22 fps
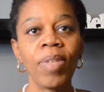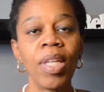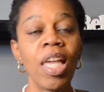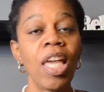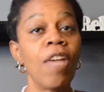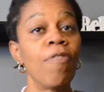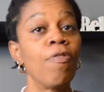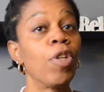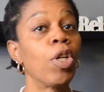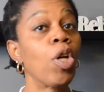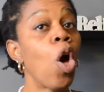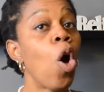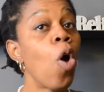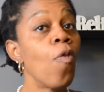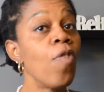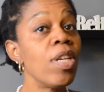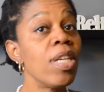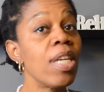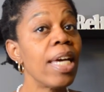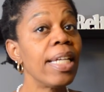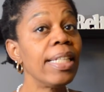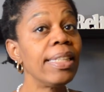If the
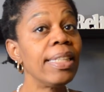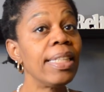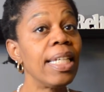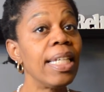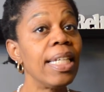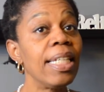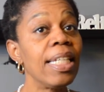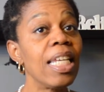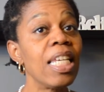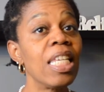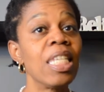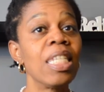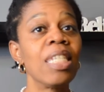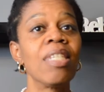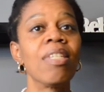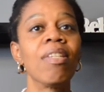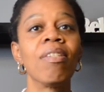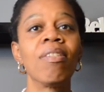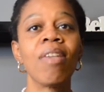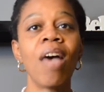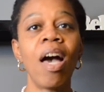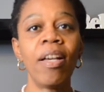COVID-19 is
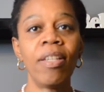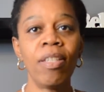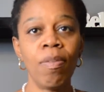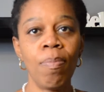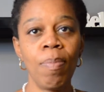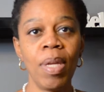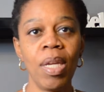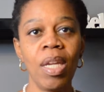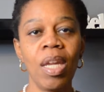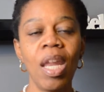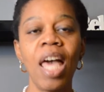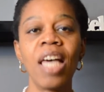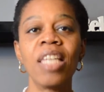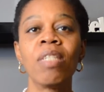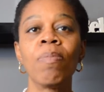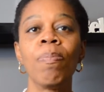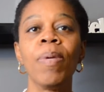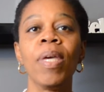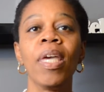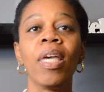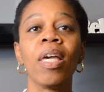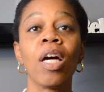documented as
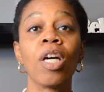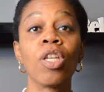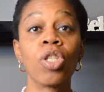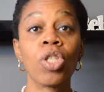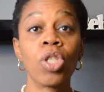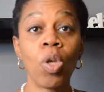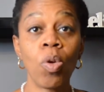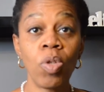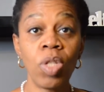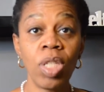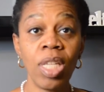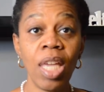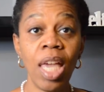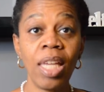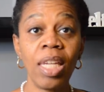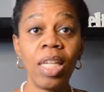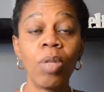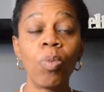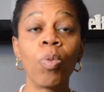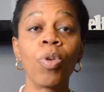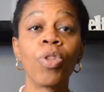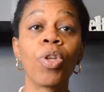being
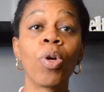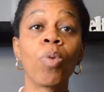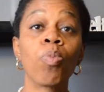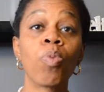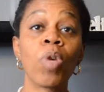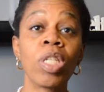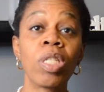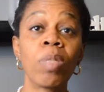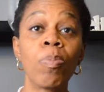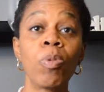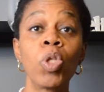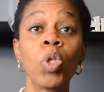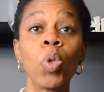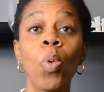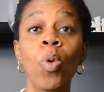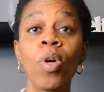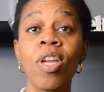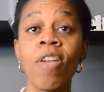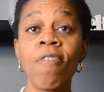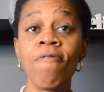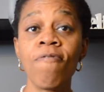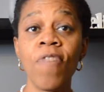associated with a
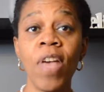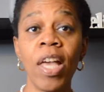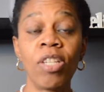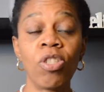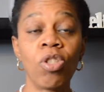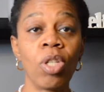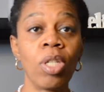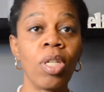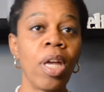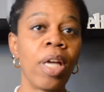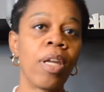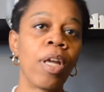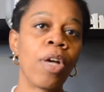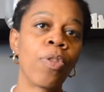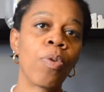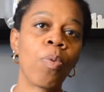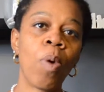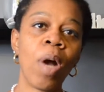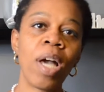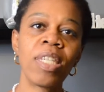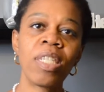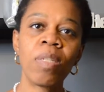respiratory infection not
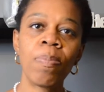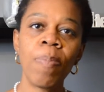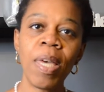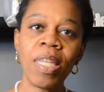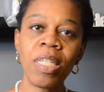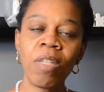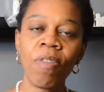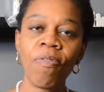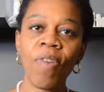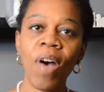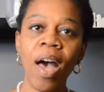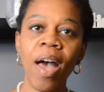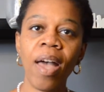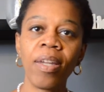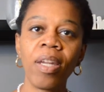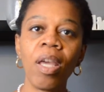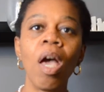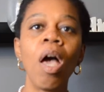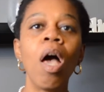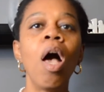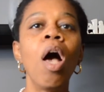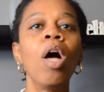otherwise specified,
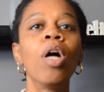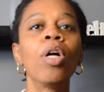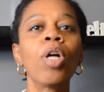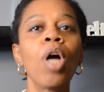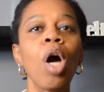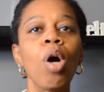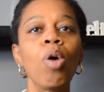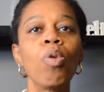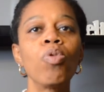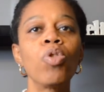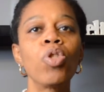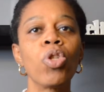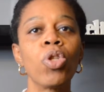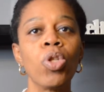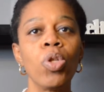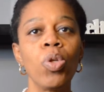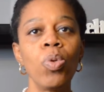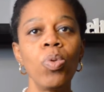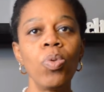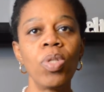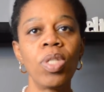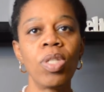codes
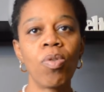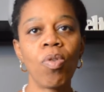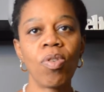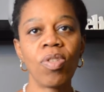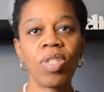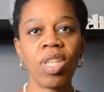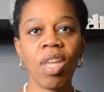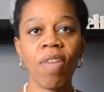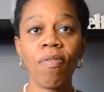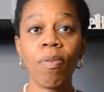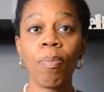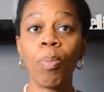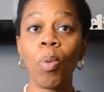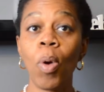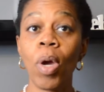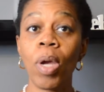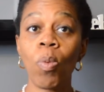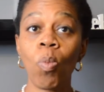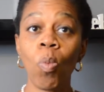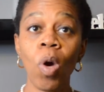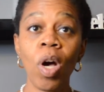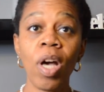
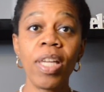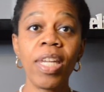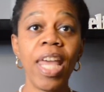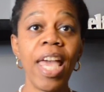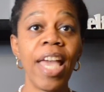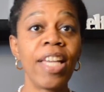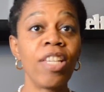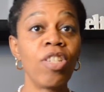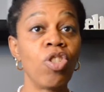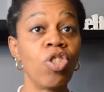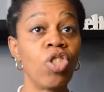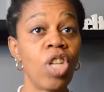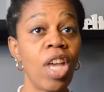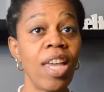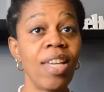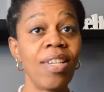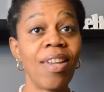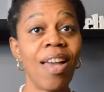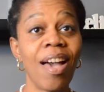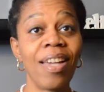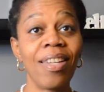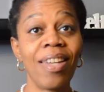U07.1 and
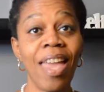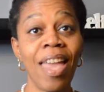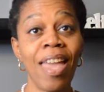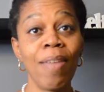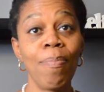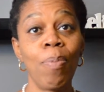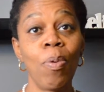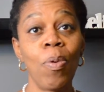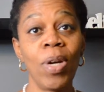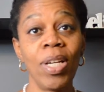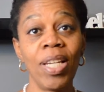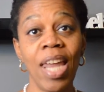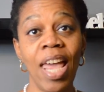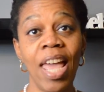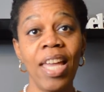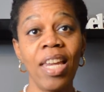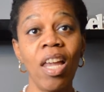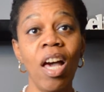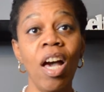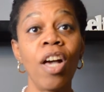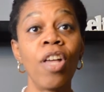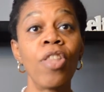
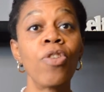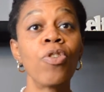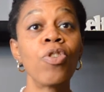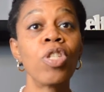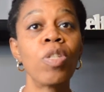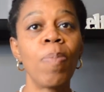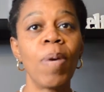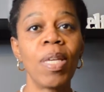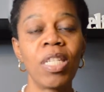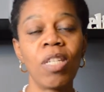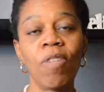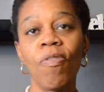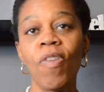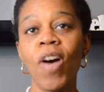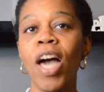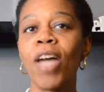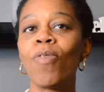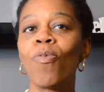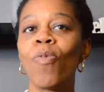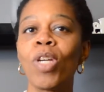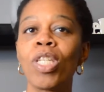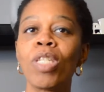J98.8 other
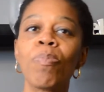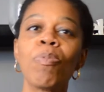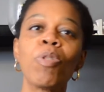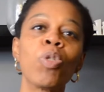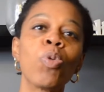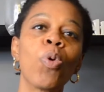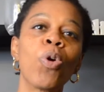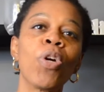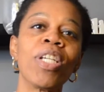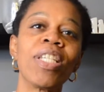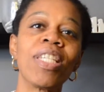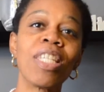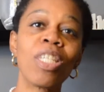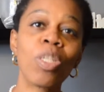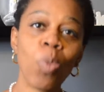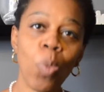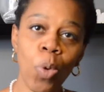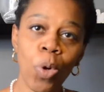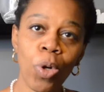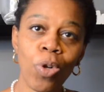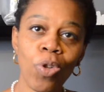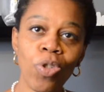specified respiratory
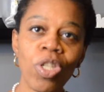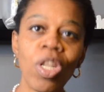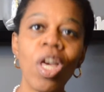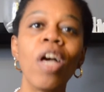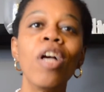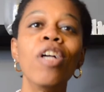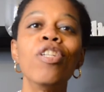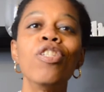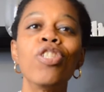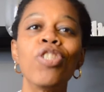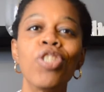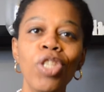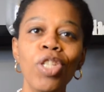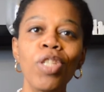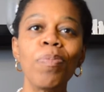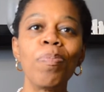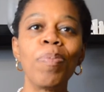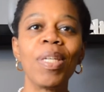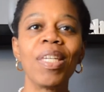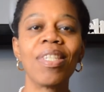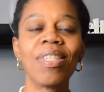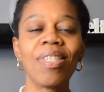disorders should
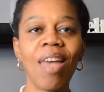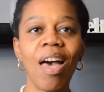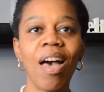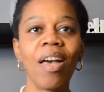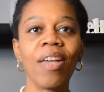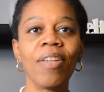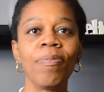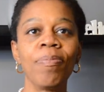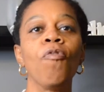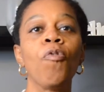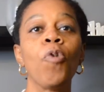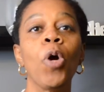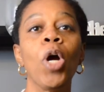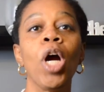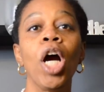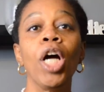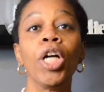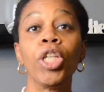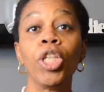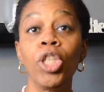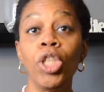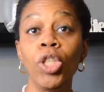be assigned. For
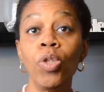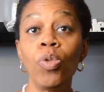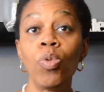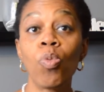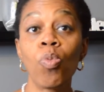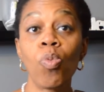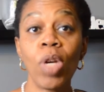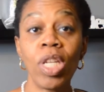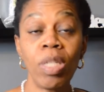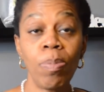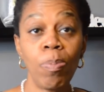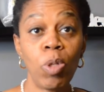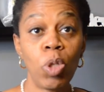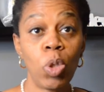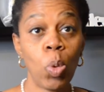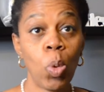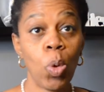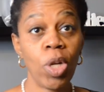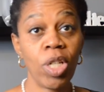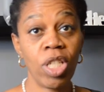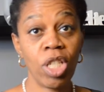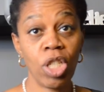acute
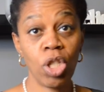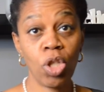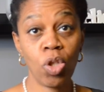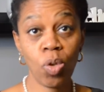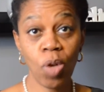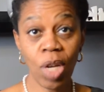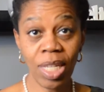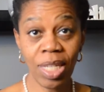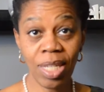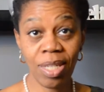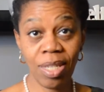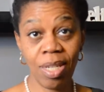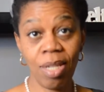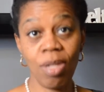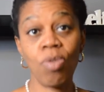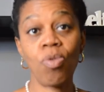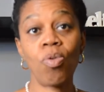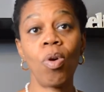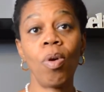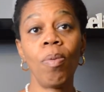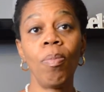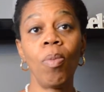respiratory distress
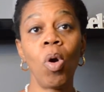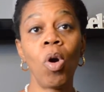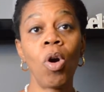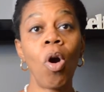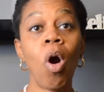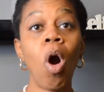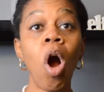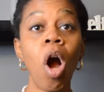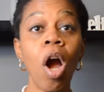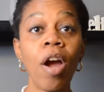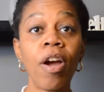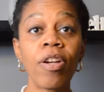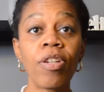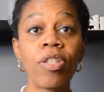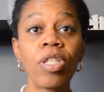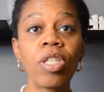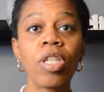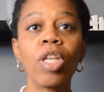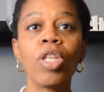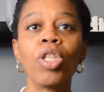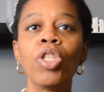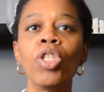syndrome, or
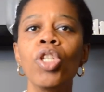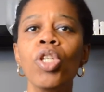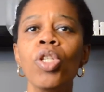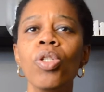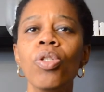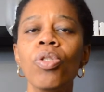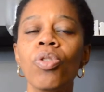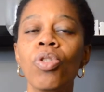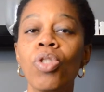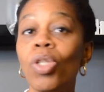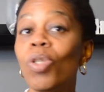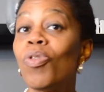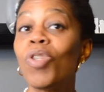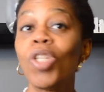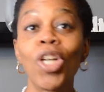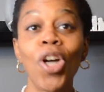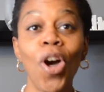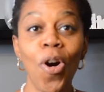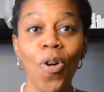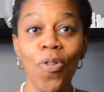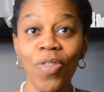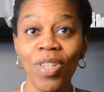ARDS, due to
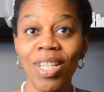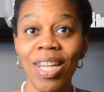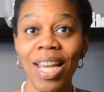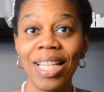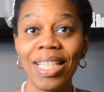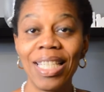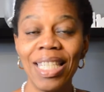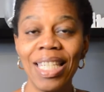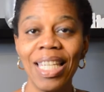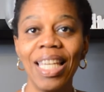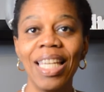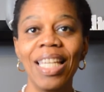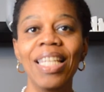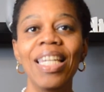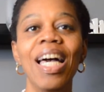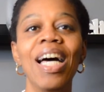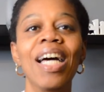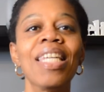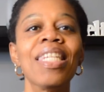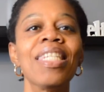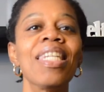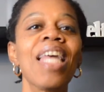COVID-19,
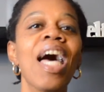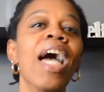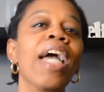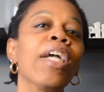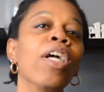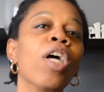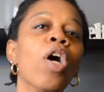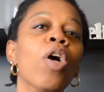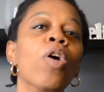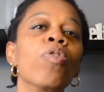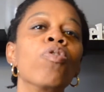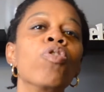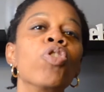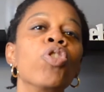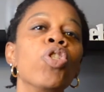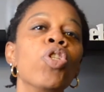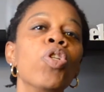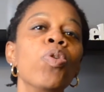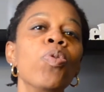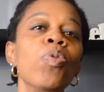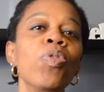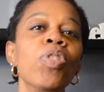assign codes
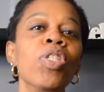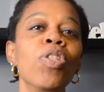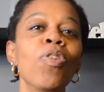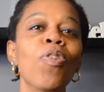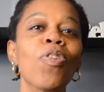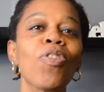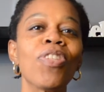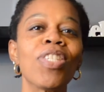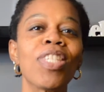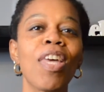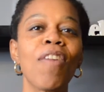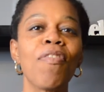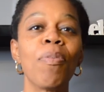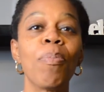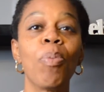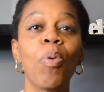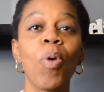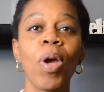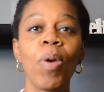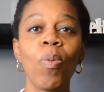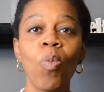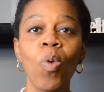
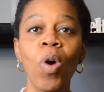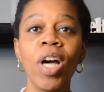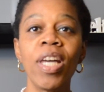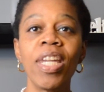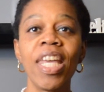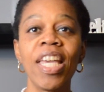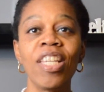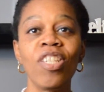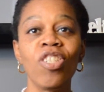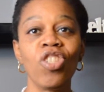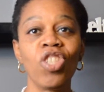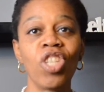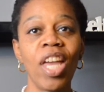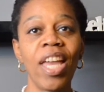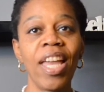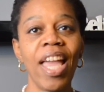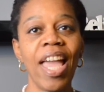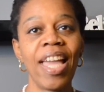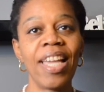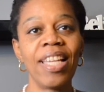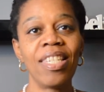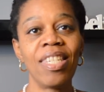U07.1 and
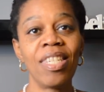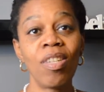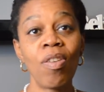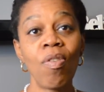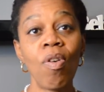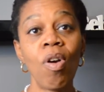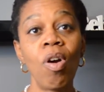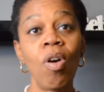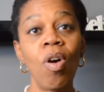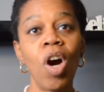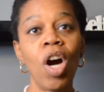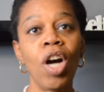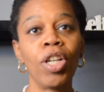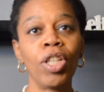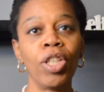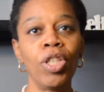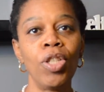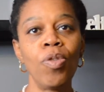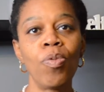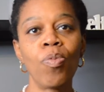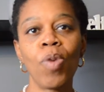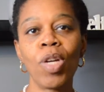J80
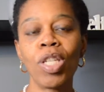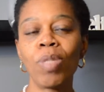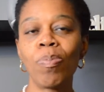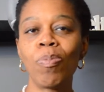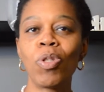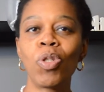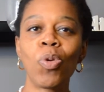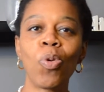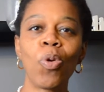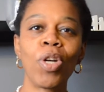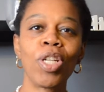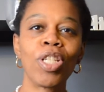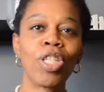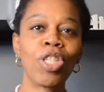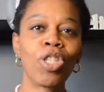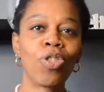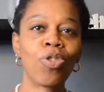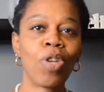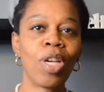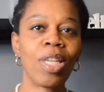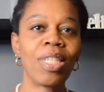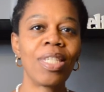acute respiratory
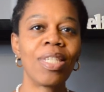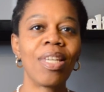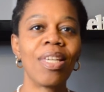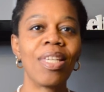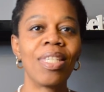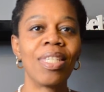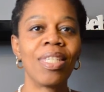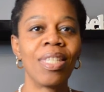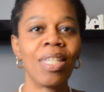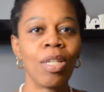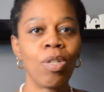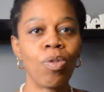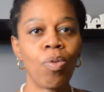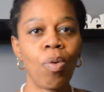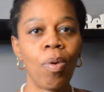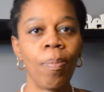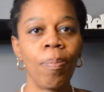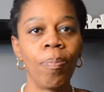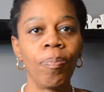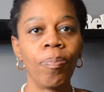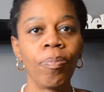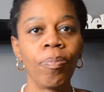distress syndrome.